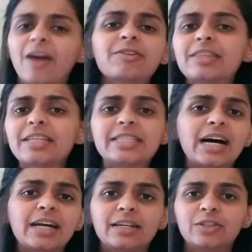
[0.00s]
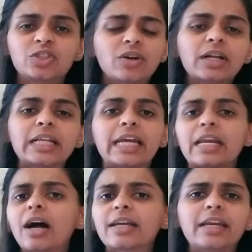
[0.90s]
everything done and struggling and
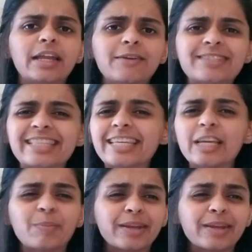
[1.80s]
not getting enough sleep